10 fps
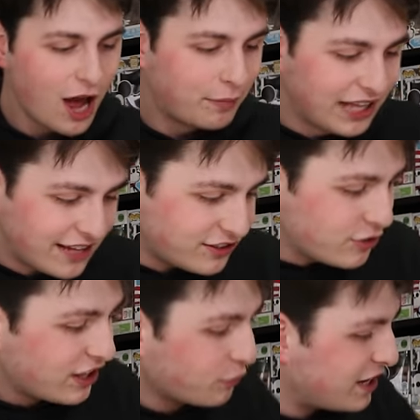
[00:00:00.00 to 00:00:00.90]
But let's
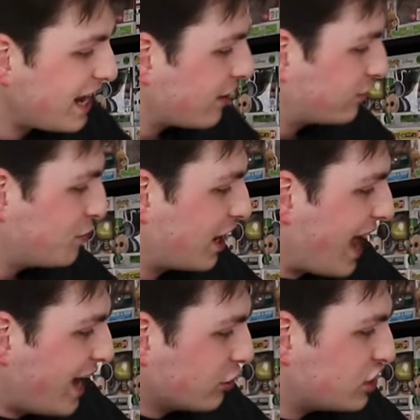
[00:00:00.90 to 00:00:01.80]
do this one together. So we got
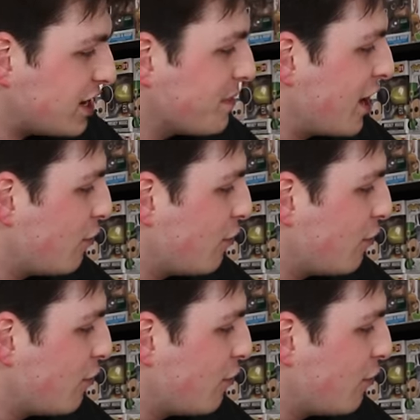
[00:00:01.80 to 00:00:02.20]
an Energy,